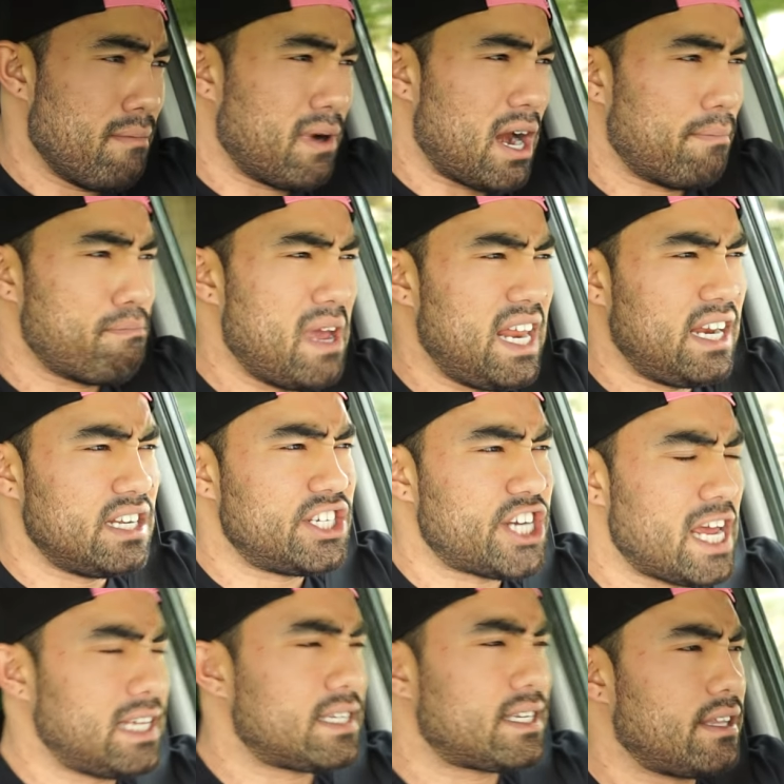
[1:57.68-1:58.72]
but I'm meeting
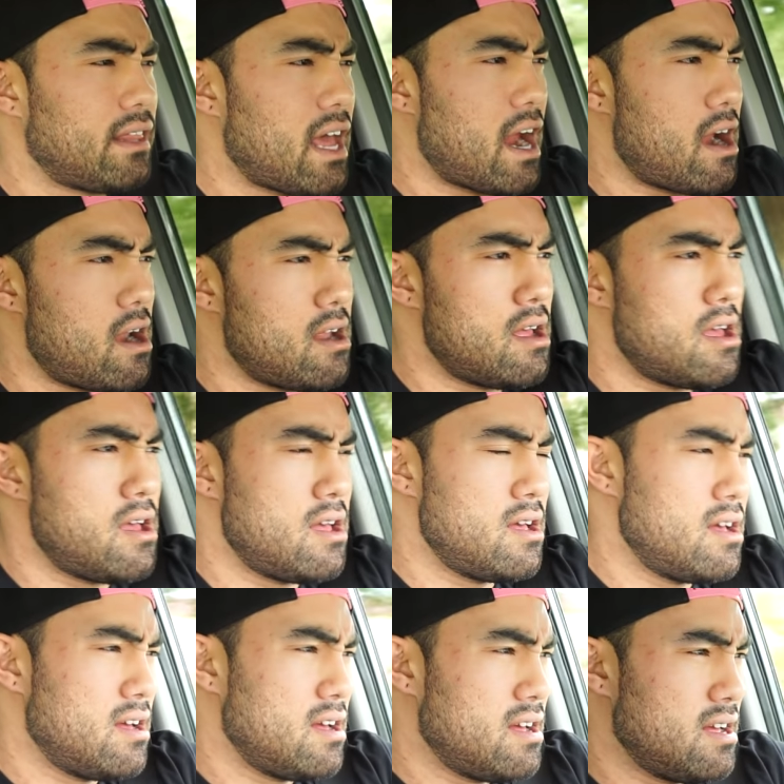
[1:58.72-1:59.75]
Jason there.
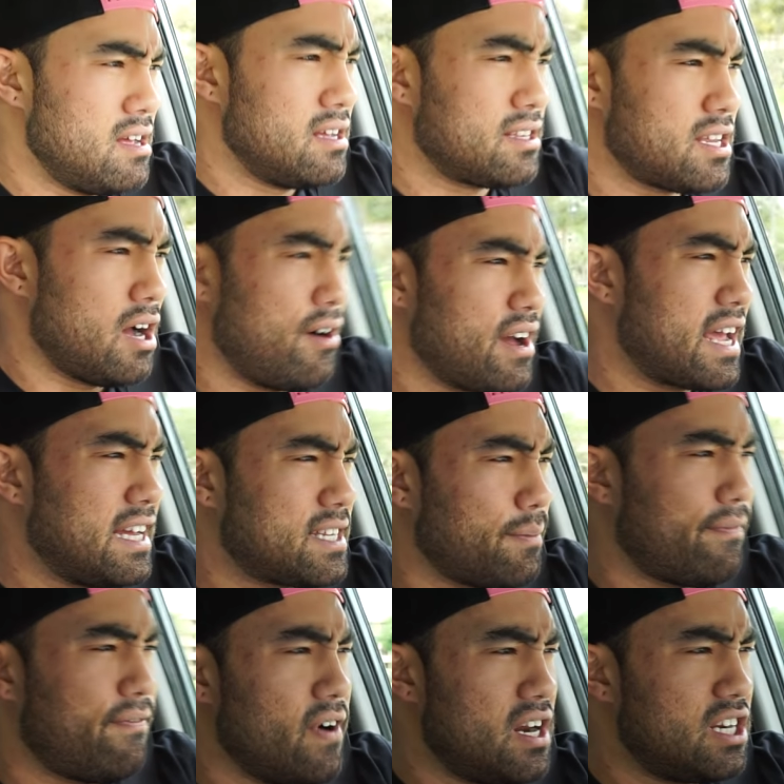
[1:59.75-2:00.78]
So get
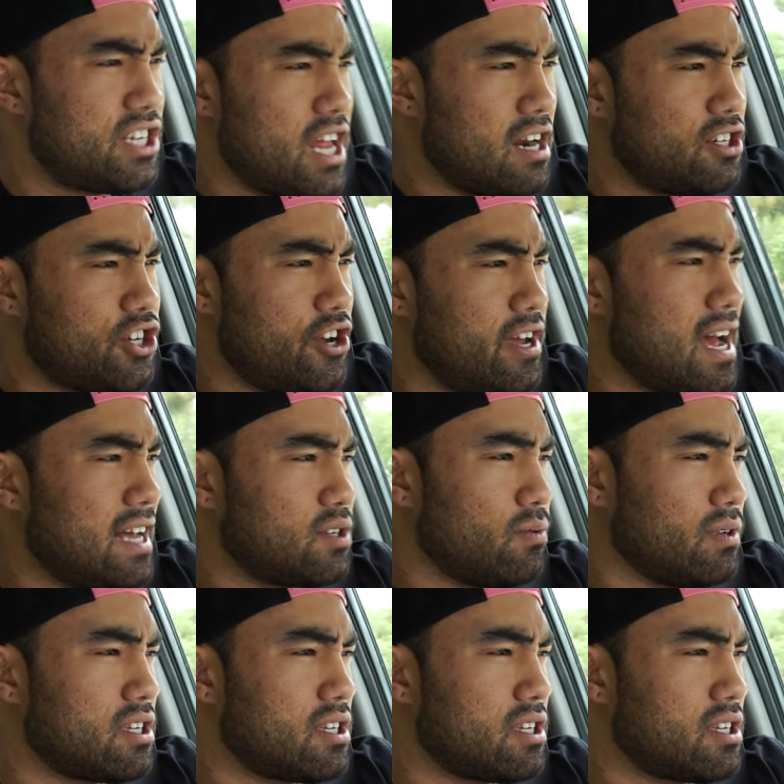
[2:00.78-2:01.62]
some footage there, show you guys